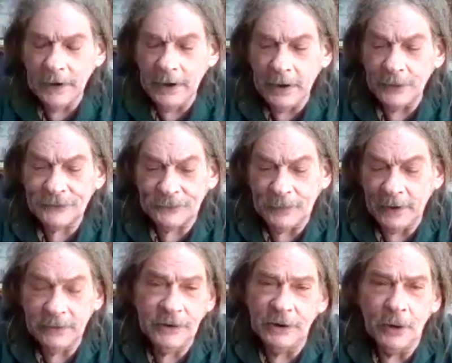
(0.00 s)
Is
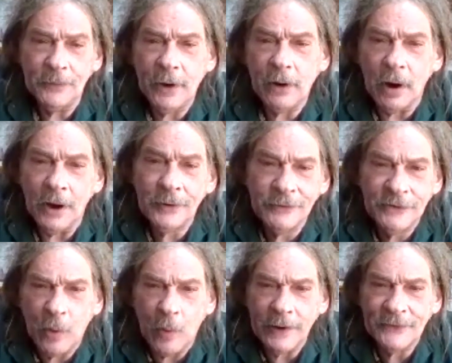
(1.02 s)
that there are
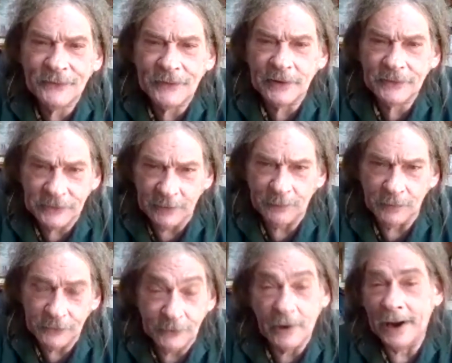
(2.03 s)
126
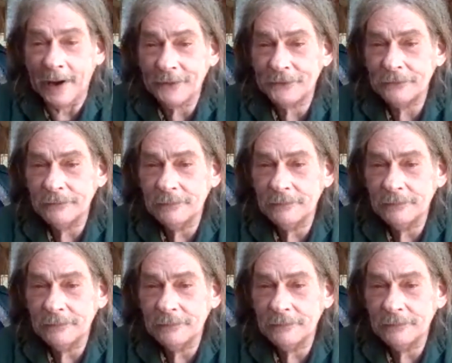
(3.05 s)
different tracks,